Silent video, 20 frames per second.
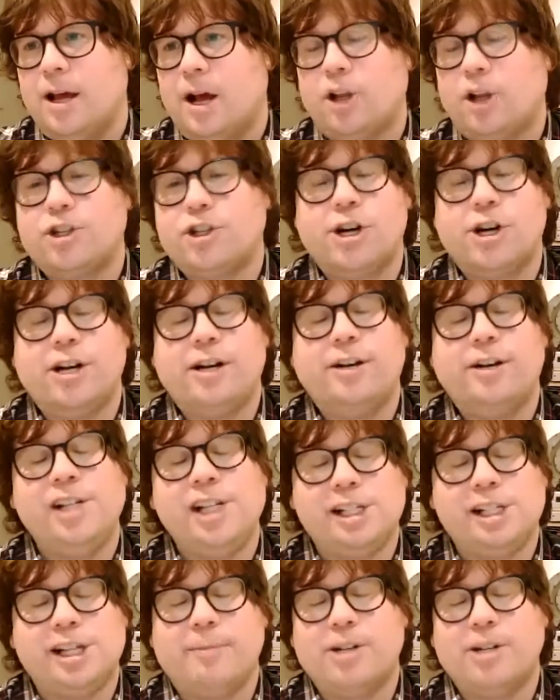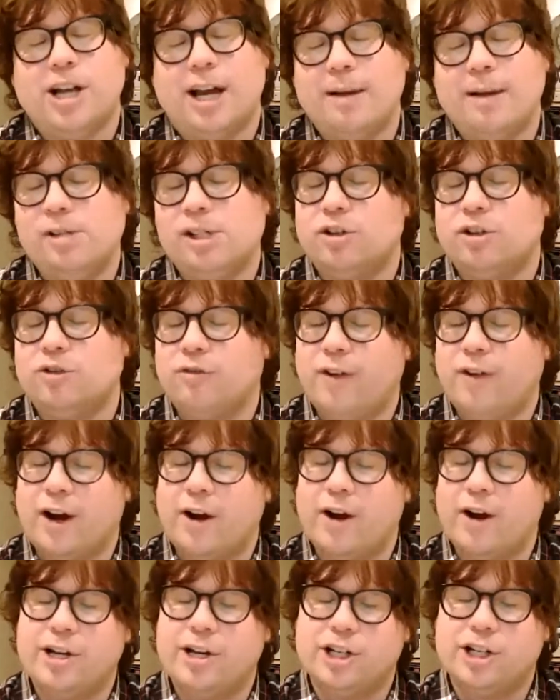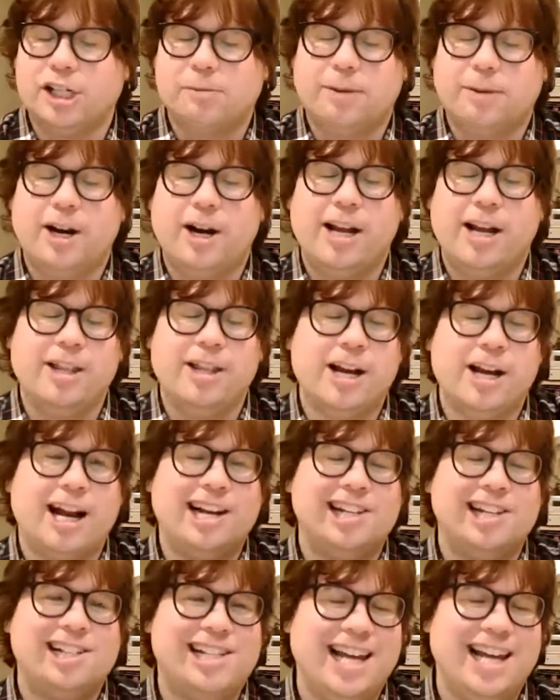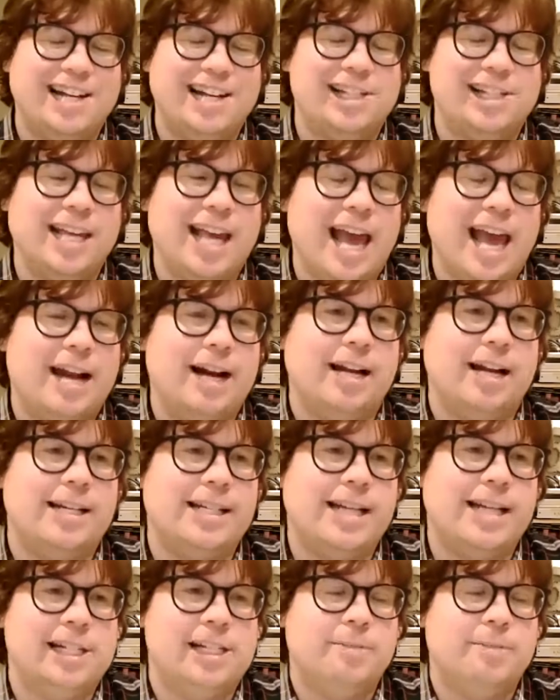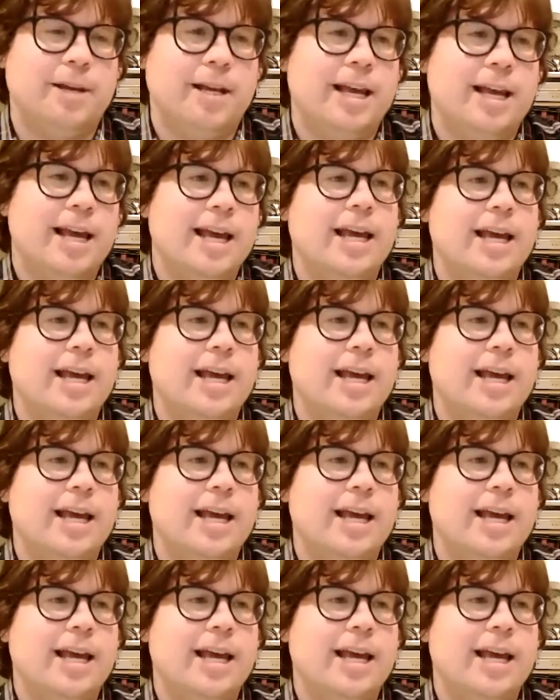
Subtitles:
Alternatively, sometimes they're very interdisciplinary. In the United States and Canada, it tends to be,